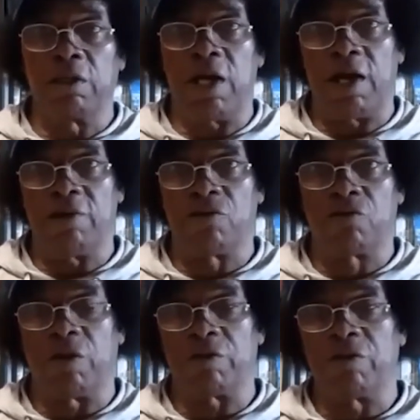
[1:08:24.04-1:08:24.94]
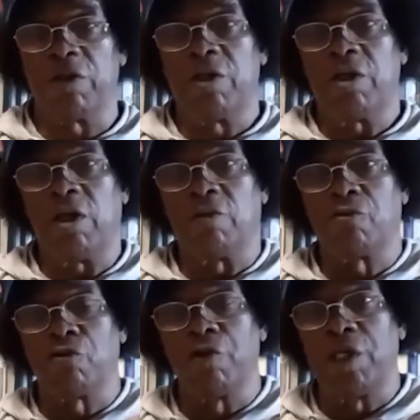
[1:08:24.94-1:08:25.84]
construct
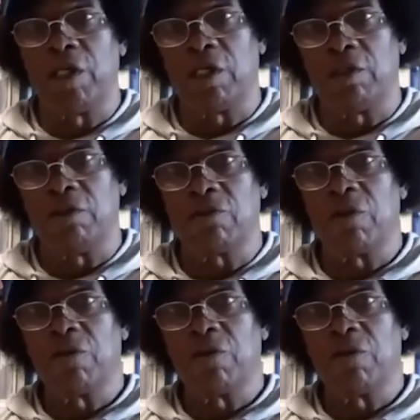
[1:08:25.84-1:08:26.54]
of treaty,